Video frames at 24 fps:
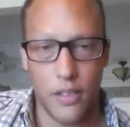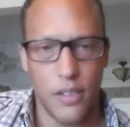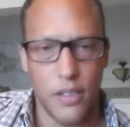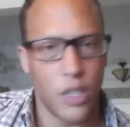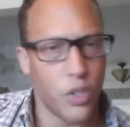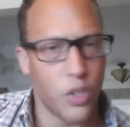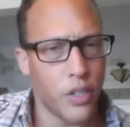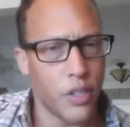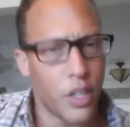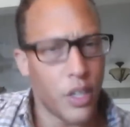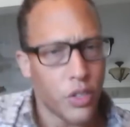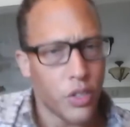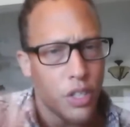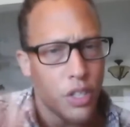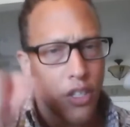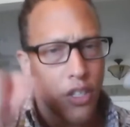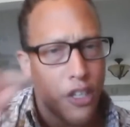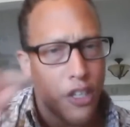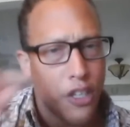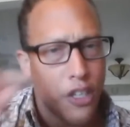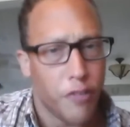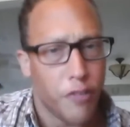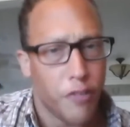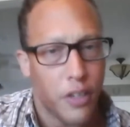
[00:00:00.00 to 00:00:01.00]
There's a
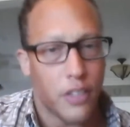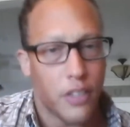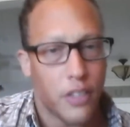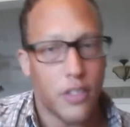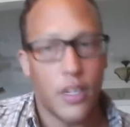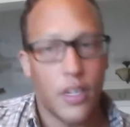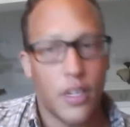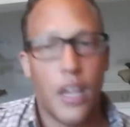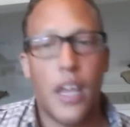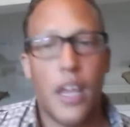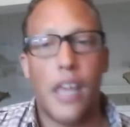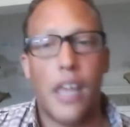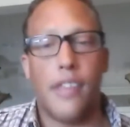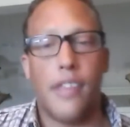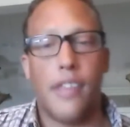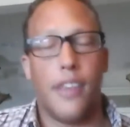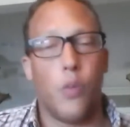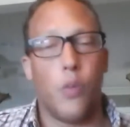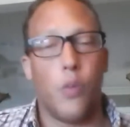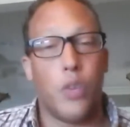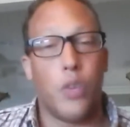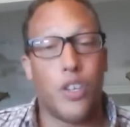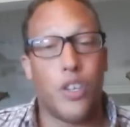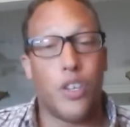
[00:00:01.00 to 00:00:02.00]
difference. And
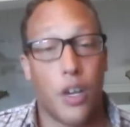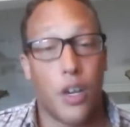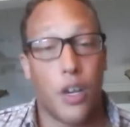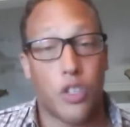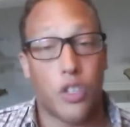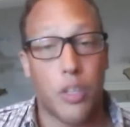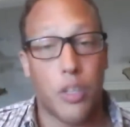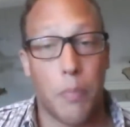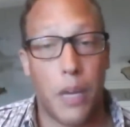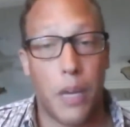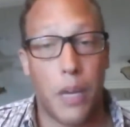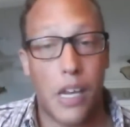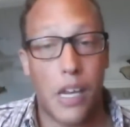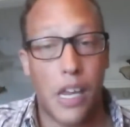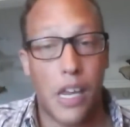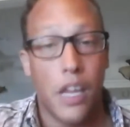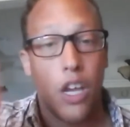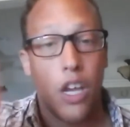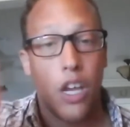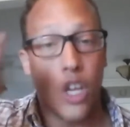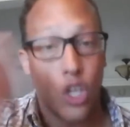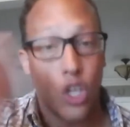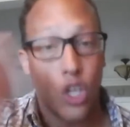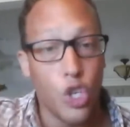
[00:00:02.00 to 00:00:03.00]
then when you tell
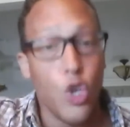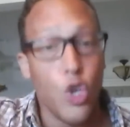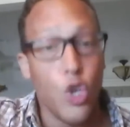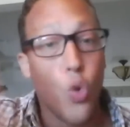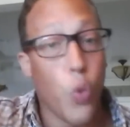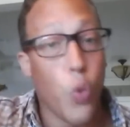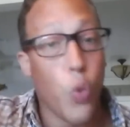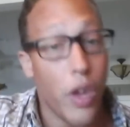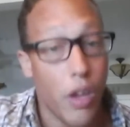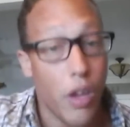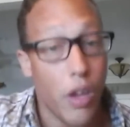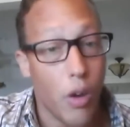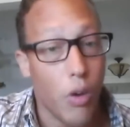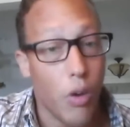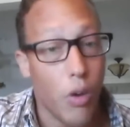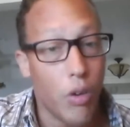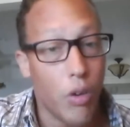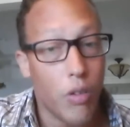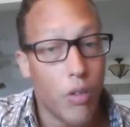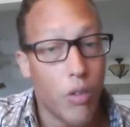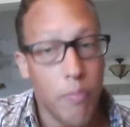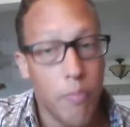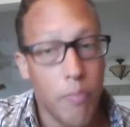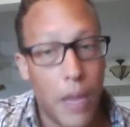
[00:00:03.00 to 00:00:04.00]
somebody you
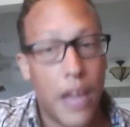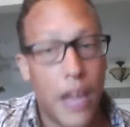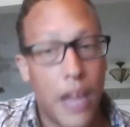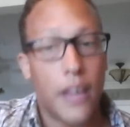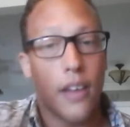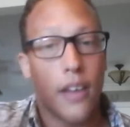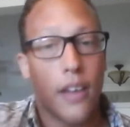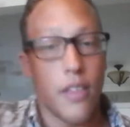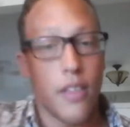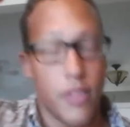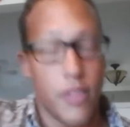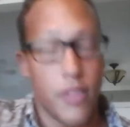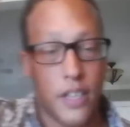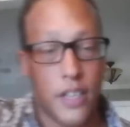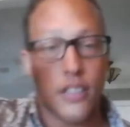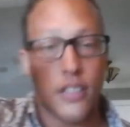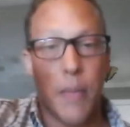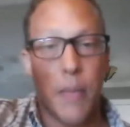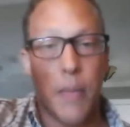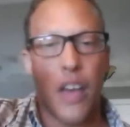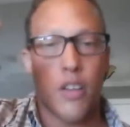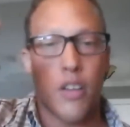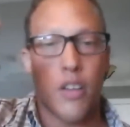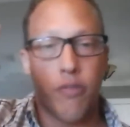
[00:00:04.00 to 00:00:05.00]
will make this
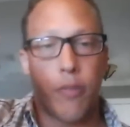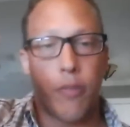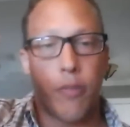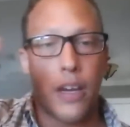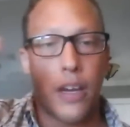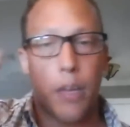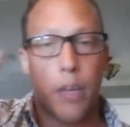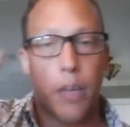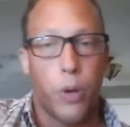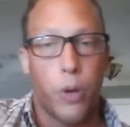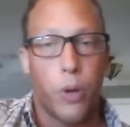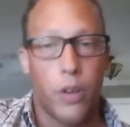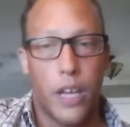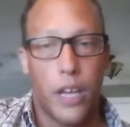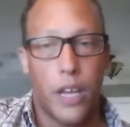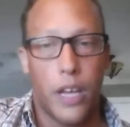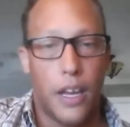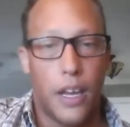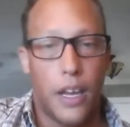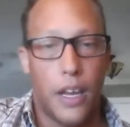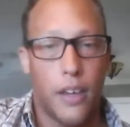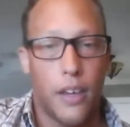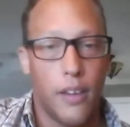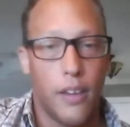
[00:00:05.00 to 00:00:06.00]
amount of money per
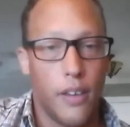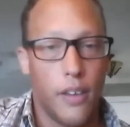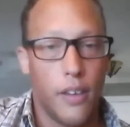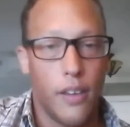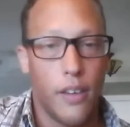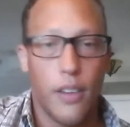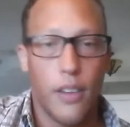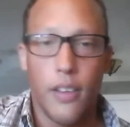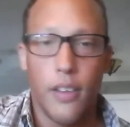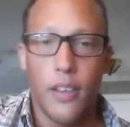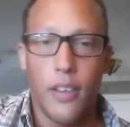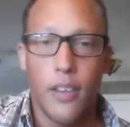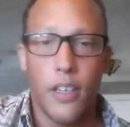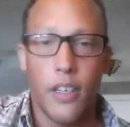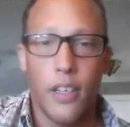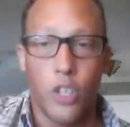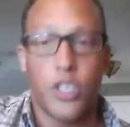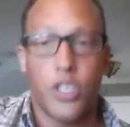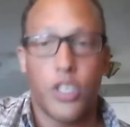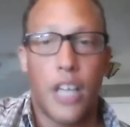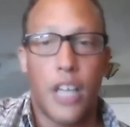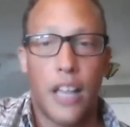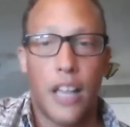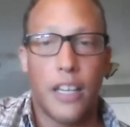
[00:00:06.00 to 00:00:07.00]
day,
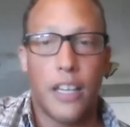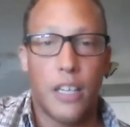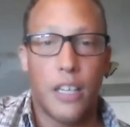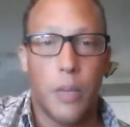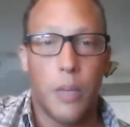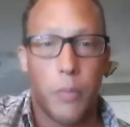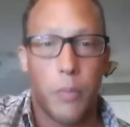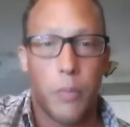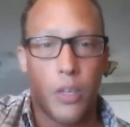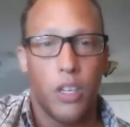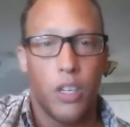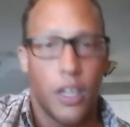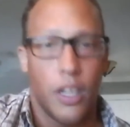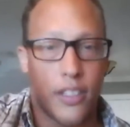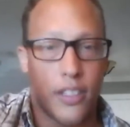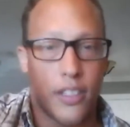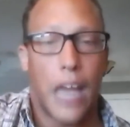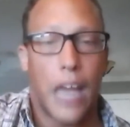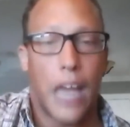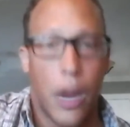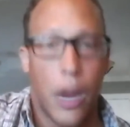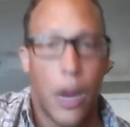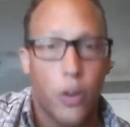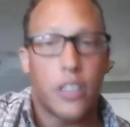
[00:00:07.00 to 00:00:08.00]
you're telling them it's
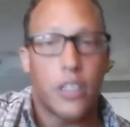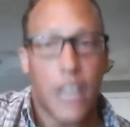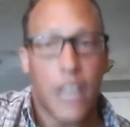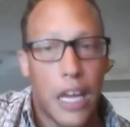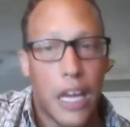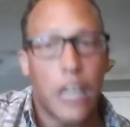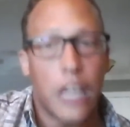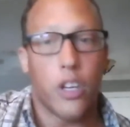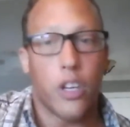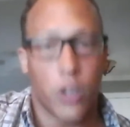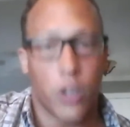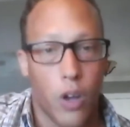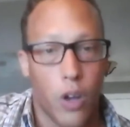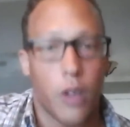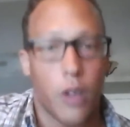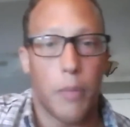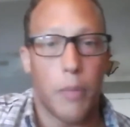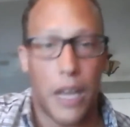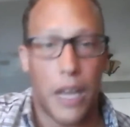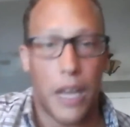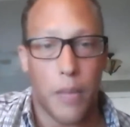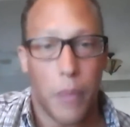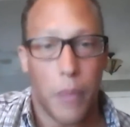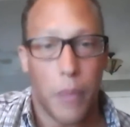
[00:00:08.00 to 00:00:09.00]
guaranteed you're going to
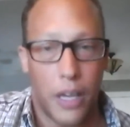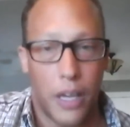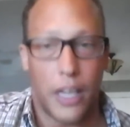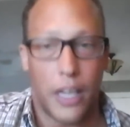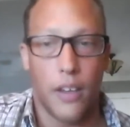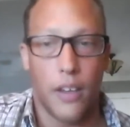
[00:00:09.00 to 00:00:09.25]
make money.